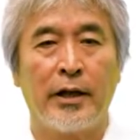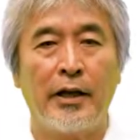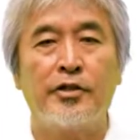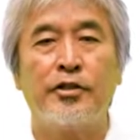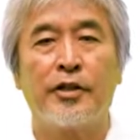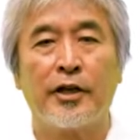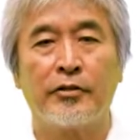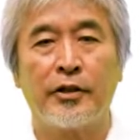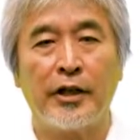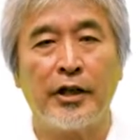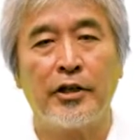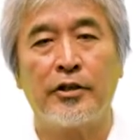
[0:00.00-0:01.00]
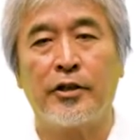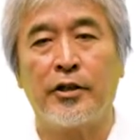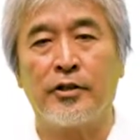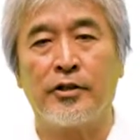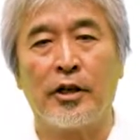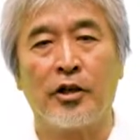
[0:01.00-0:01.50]
Insect
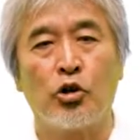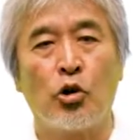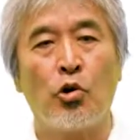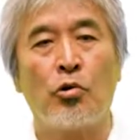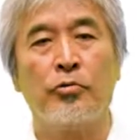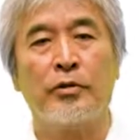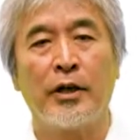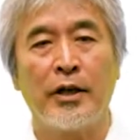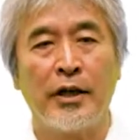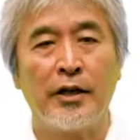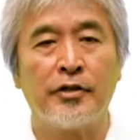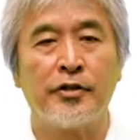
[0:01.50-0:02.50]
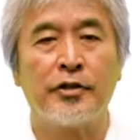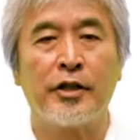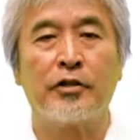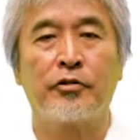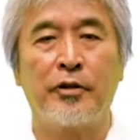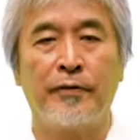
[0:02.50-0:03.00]
eaters are called
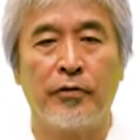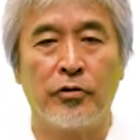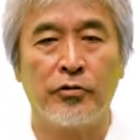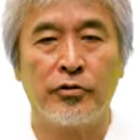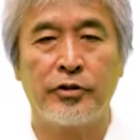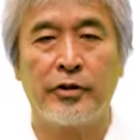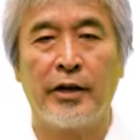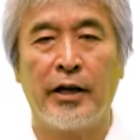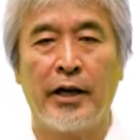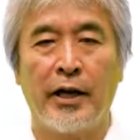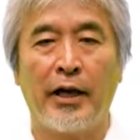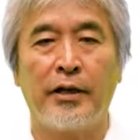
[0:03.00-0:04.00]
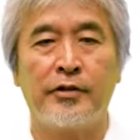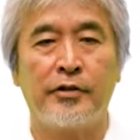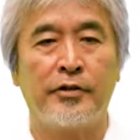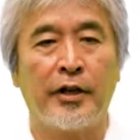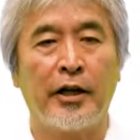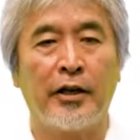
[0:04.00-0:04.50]
insectivores, and
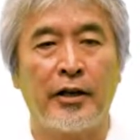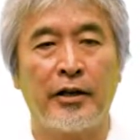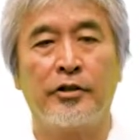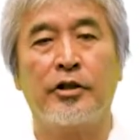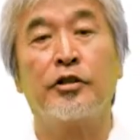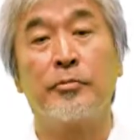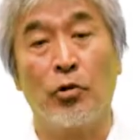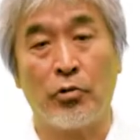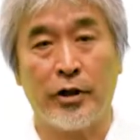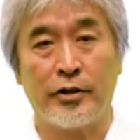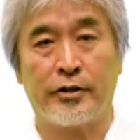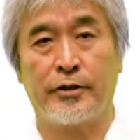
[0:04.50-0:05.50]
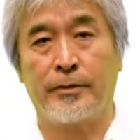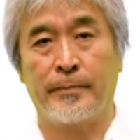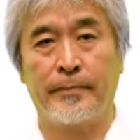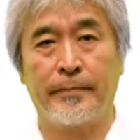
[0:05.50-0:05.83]
they are the smallest.